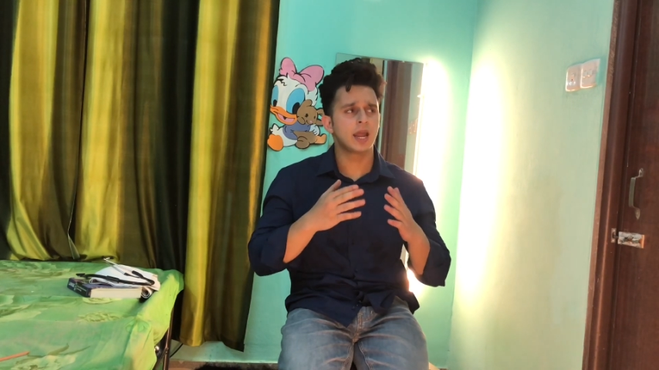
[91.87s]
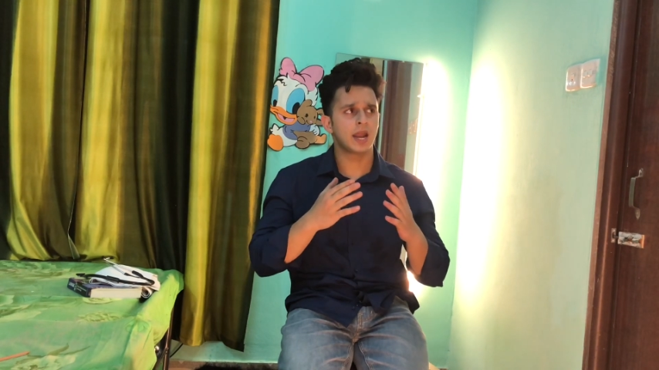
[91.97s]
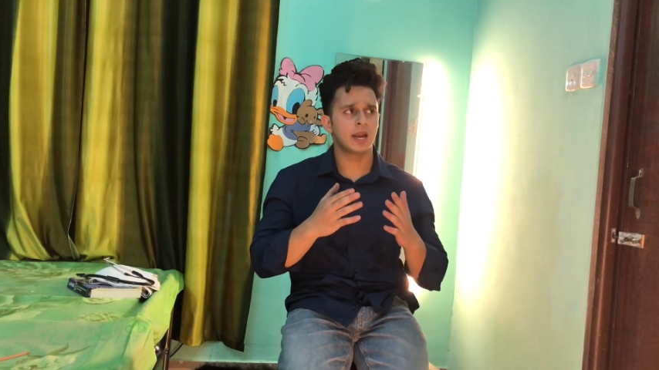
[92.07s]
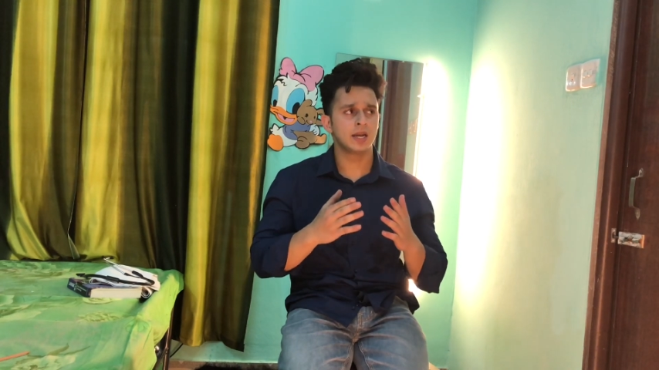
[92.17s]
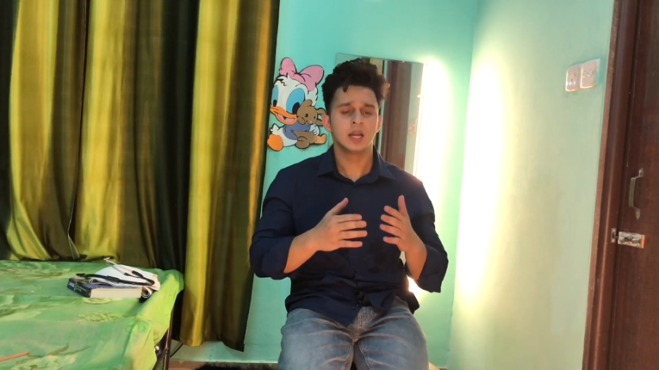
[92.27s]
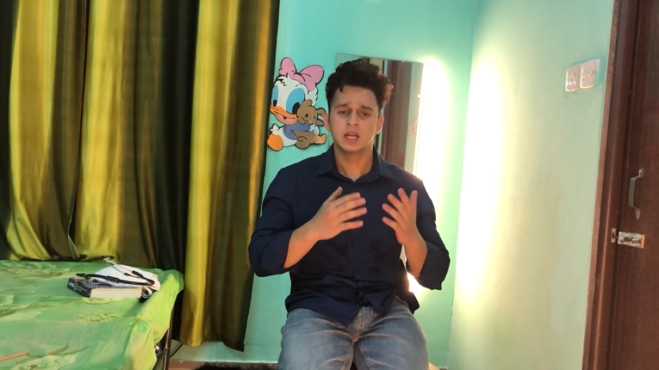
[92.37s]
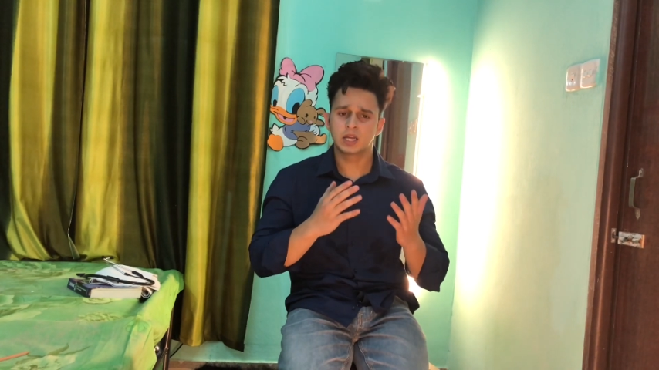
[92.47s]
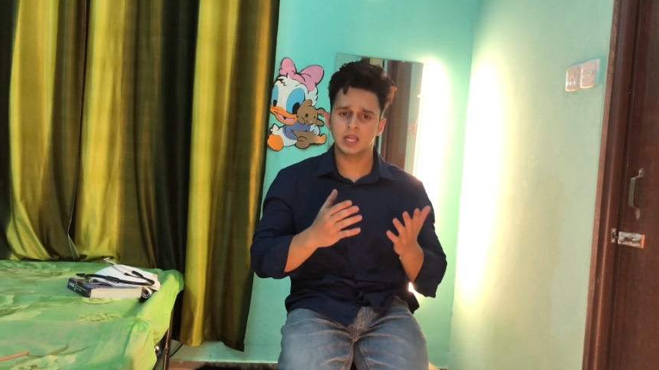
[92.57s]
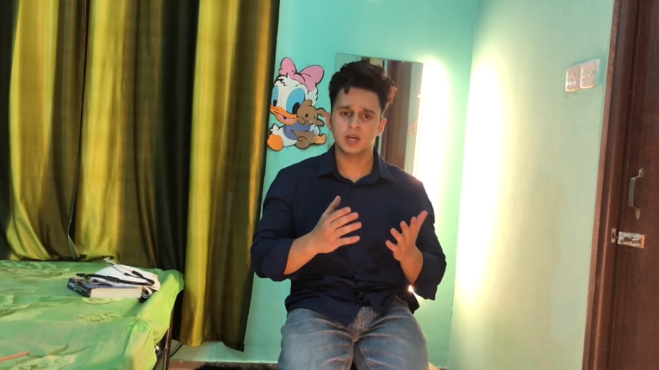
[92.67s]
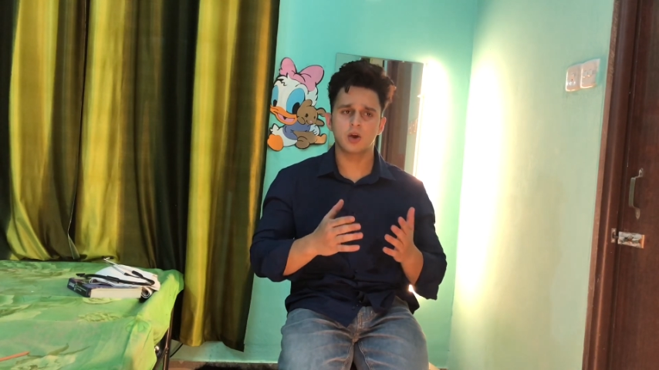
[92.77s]
and
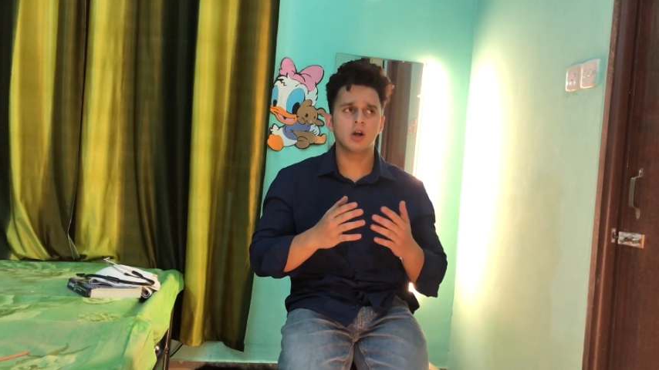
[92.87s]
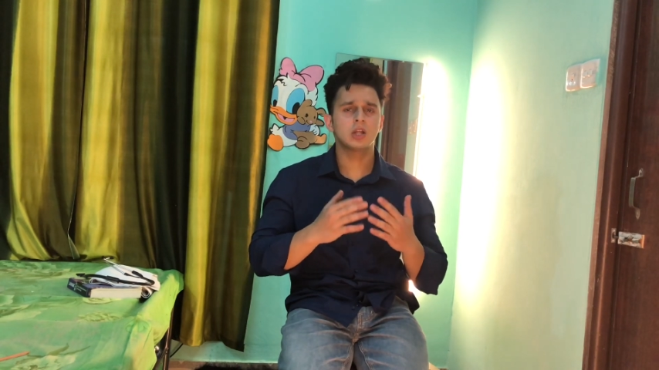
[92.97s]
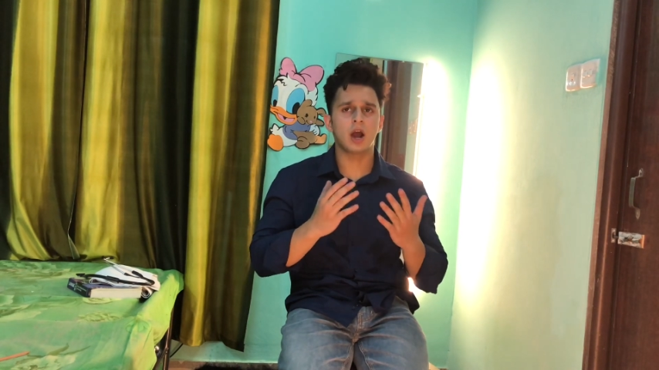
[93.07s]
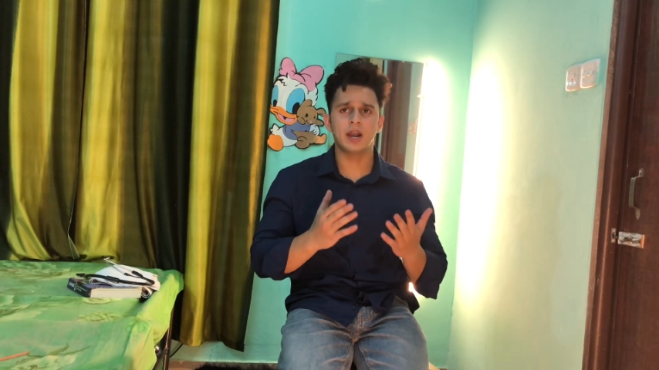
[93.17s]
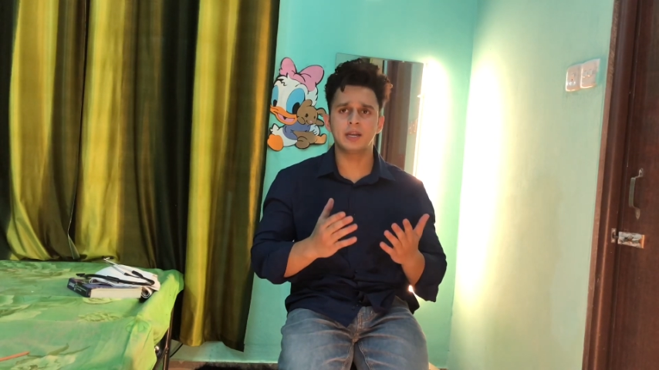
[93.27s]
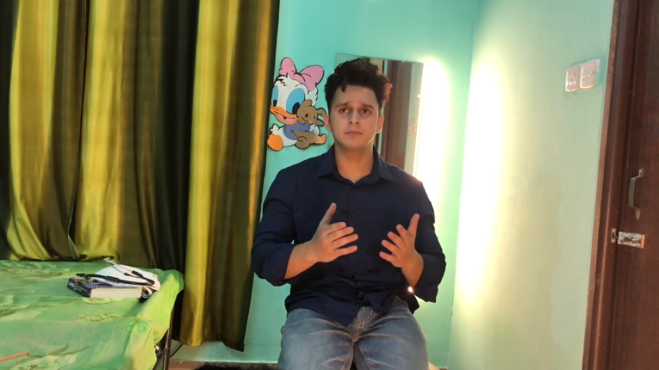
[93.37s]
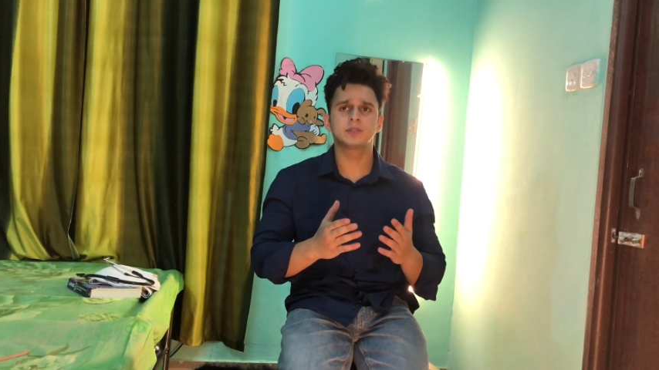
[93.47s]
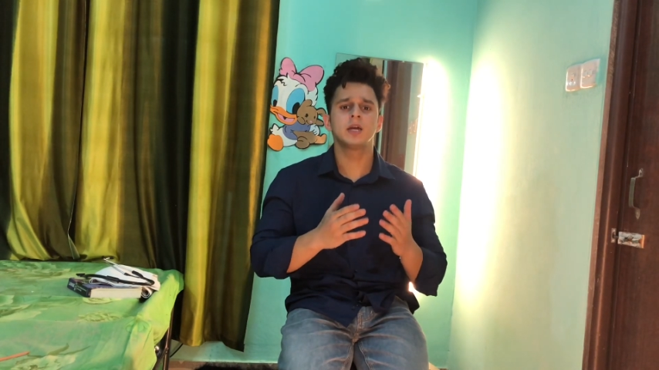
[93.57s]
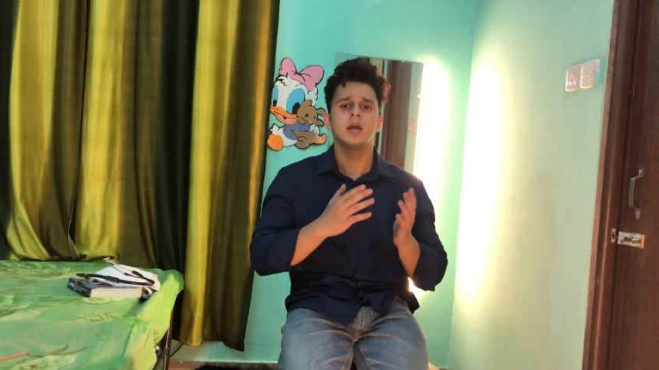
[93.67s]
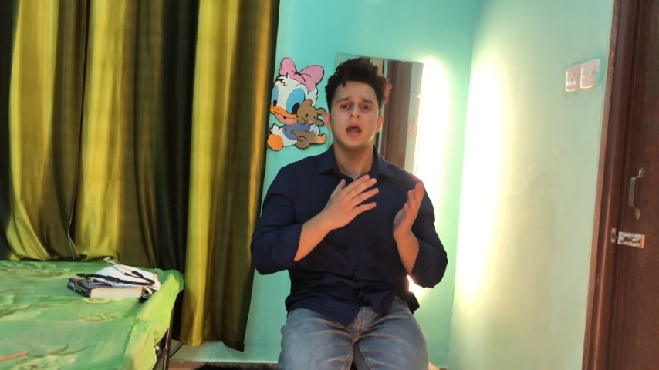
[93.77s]
clear all the
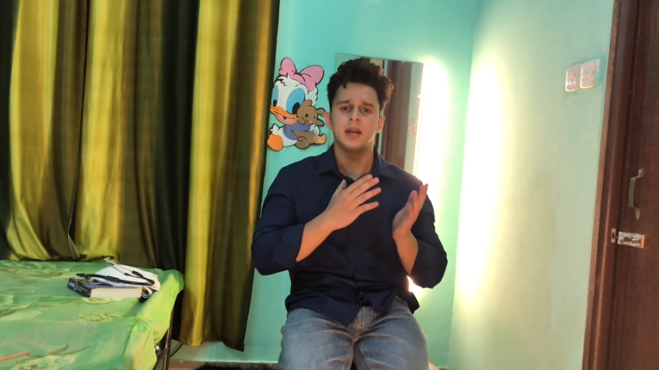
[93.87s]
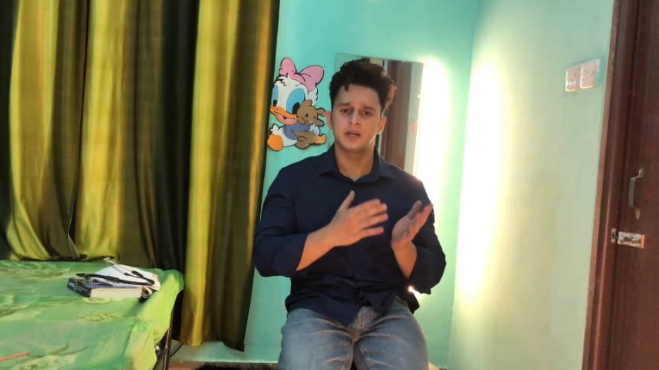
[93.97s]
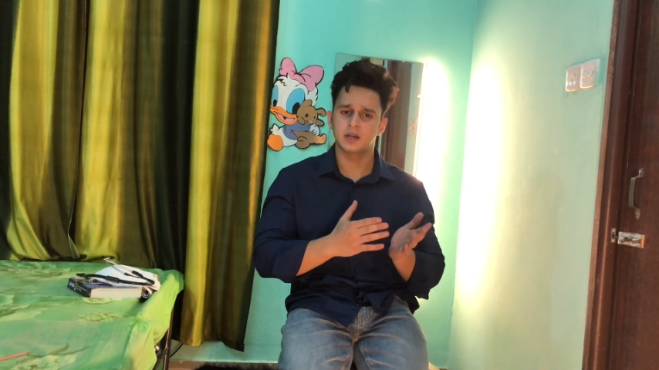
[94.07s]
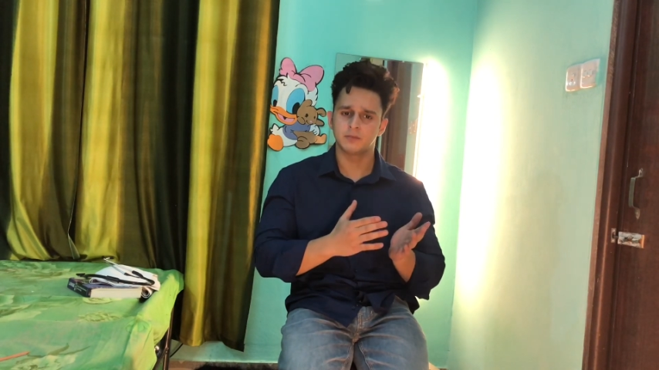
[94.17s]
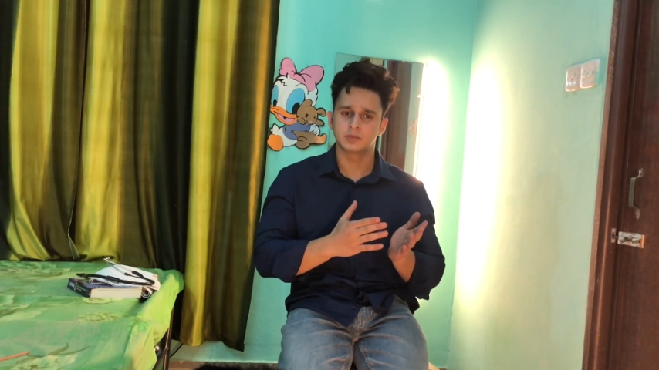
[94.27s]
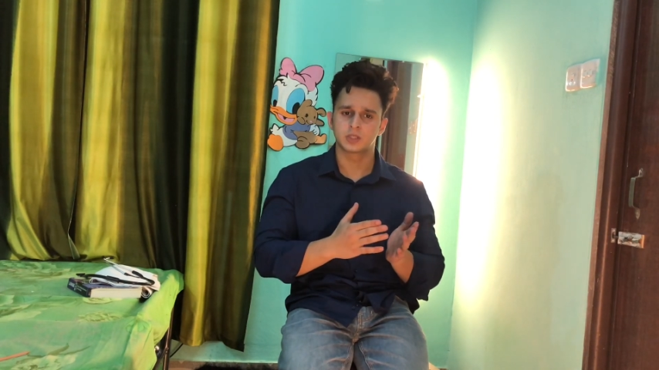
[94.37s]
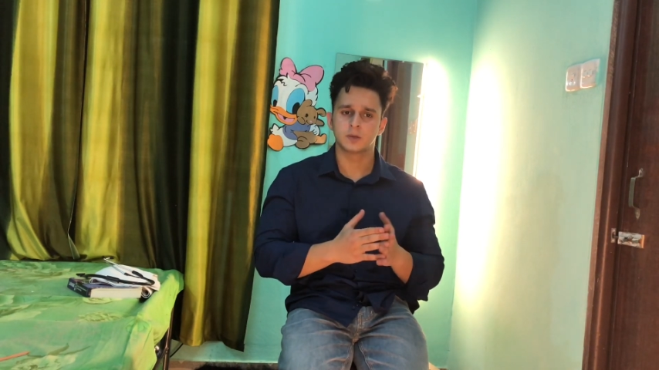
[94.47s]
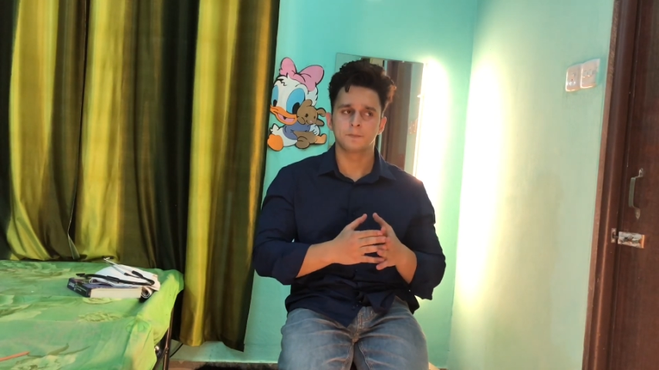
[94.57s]
items and terms.